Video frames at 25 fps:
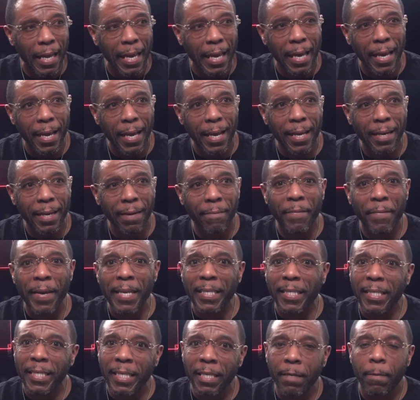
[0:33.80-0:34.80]
And
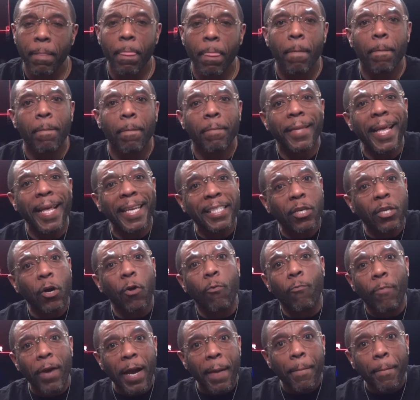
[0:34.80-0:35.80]
eventually that's
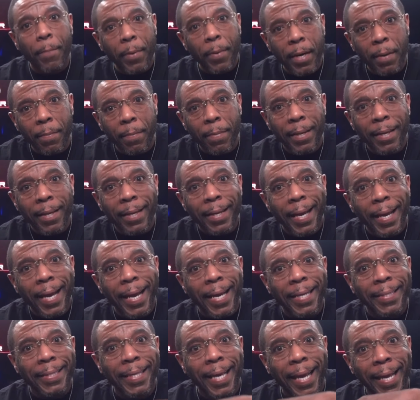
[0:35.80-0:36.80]
going to ramp up
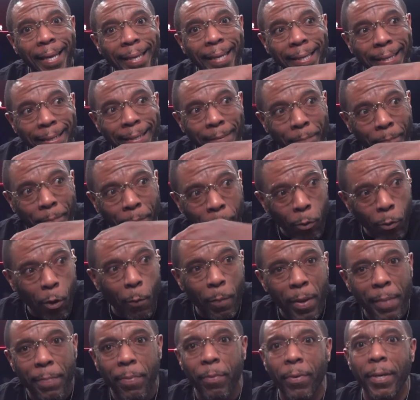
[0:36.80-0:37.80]
as I pull
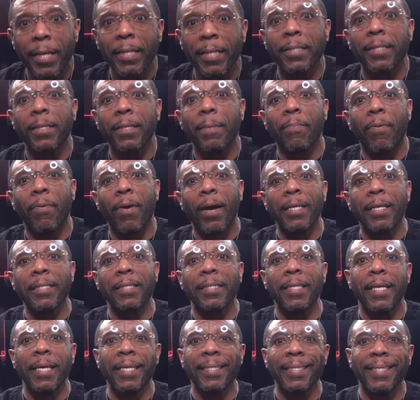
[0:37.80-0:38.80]
people into the
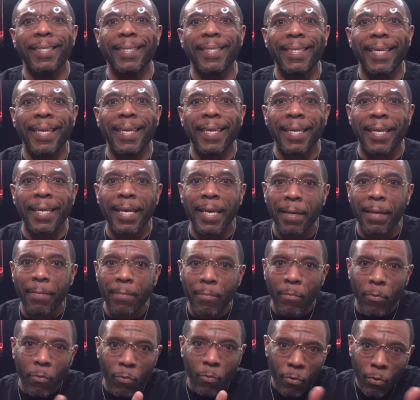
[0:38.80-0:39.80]
process and get
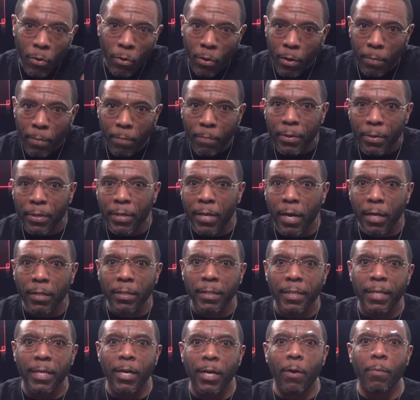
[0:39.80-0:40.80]
more
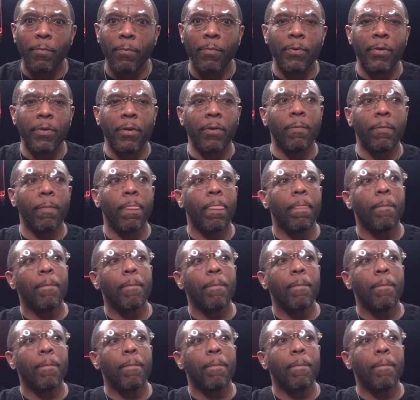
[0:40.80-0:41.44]
production help, you know?